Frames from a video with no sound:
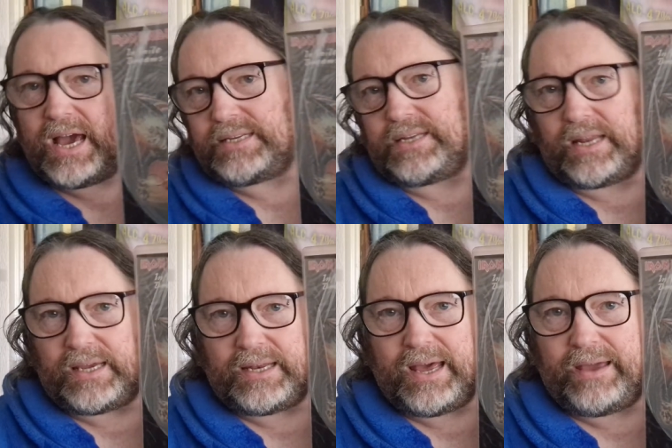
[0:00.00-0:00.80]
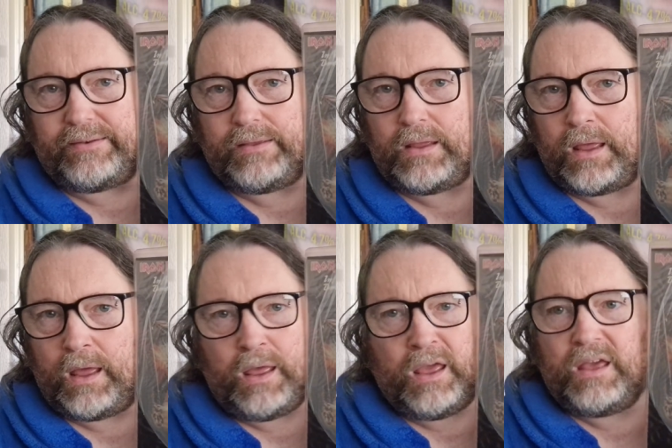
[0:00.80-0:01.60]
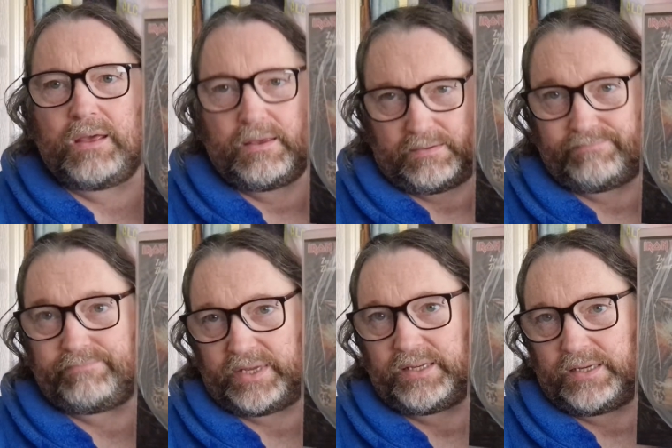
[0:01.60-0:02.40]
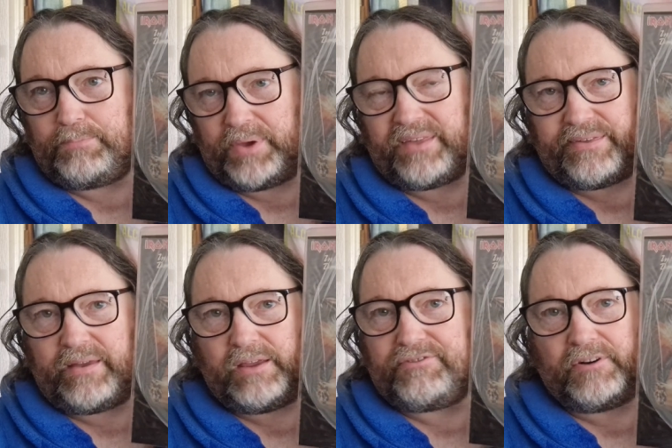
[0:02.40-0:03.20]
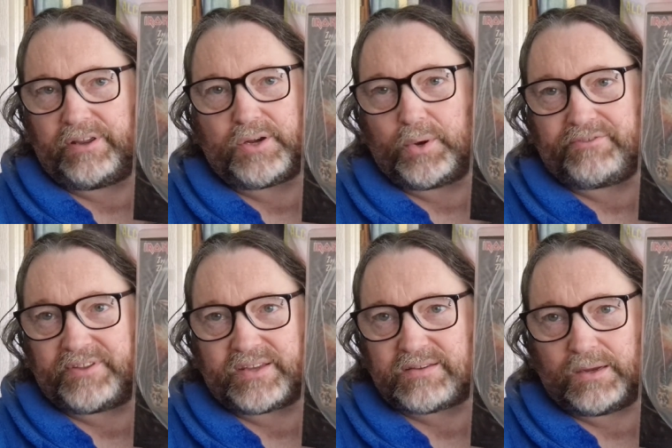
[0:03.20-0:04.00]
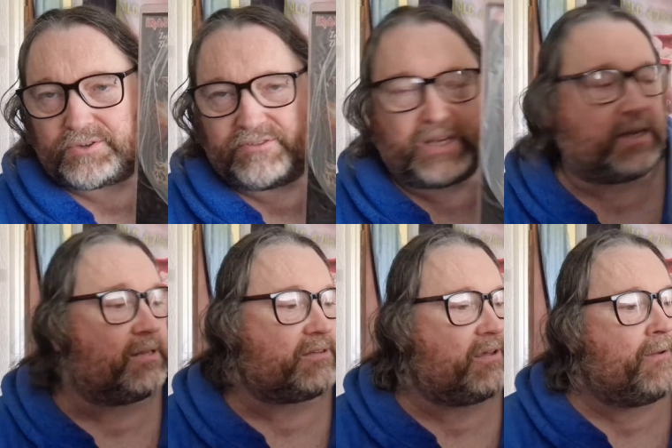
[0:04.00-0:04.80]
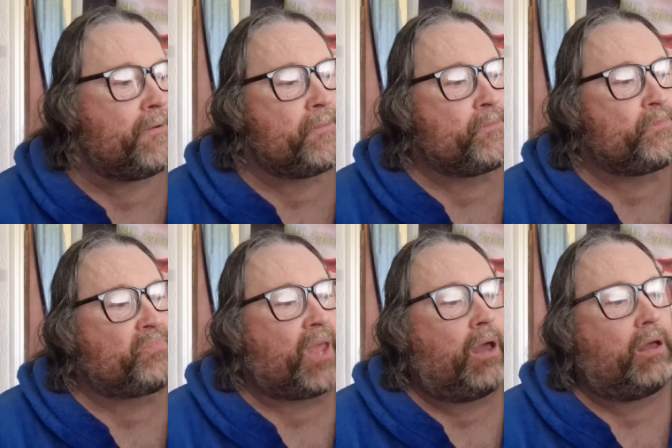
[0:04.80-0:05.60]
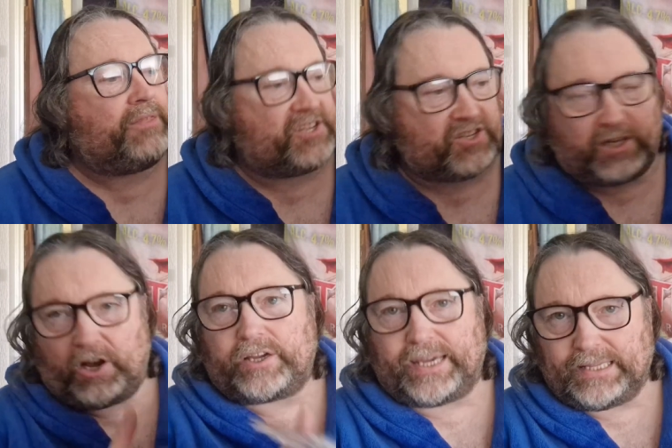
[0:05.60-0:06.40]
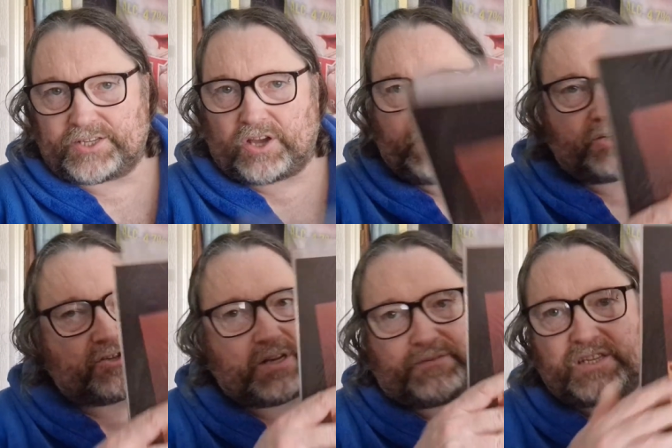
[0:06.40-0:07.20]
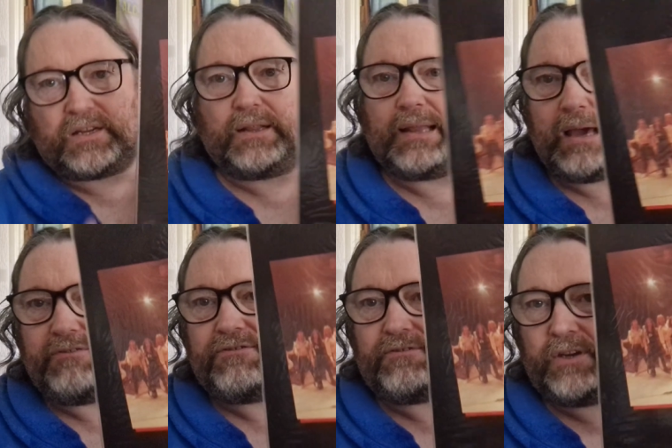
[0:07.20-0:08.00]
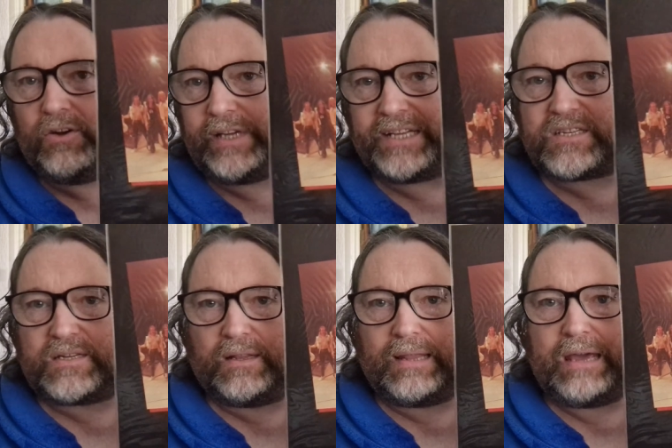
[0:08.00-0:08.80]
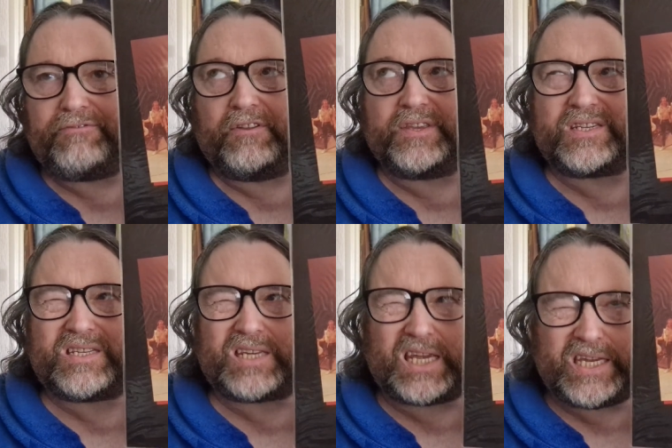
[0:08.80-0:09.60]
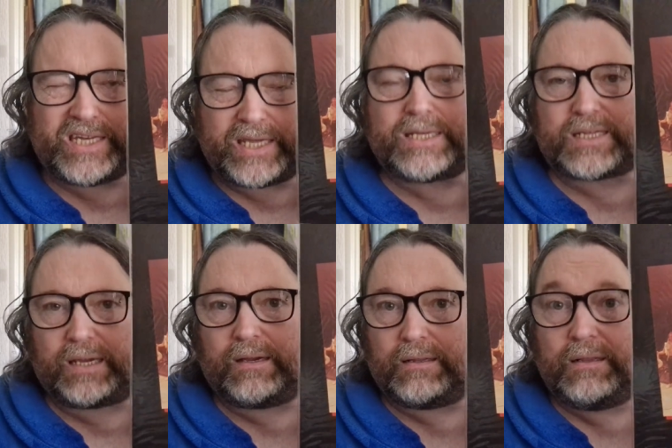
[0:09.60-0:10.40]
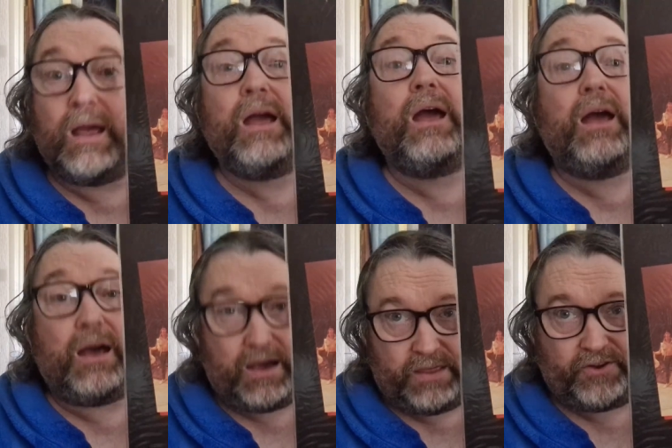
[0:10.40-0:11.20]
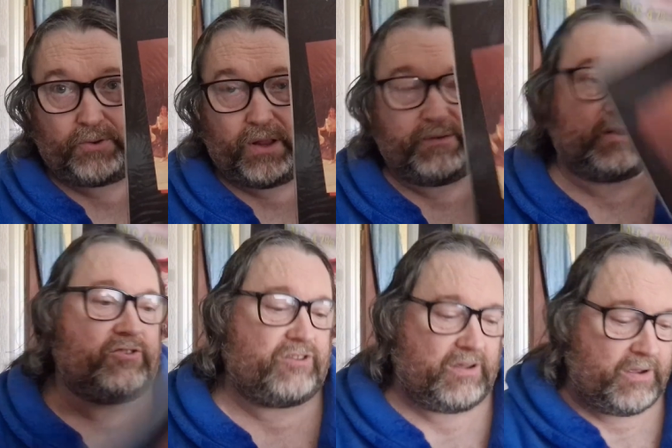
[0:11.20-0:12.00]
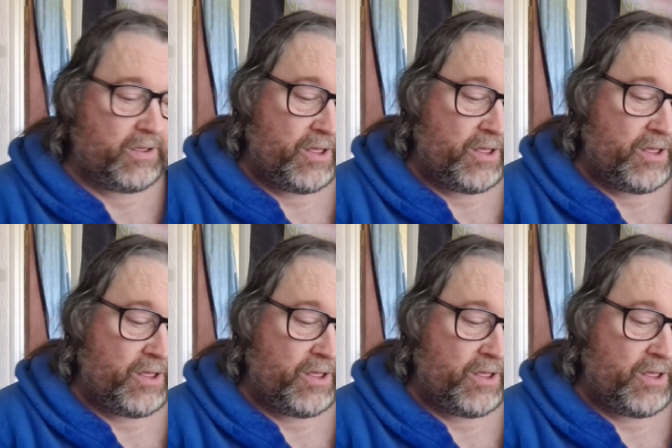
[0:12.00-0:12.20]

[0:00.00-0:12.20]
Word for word: in 1989. You pay 30, 40 quid for this now, it's ridiculous. This has only got Killers on, it doesn't have Still Life. You only get Still Life on the CD single and the 12-inch.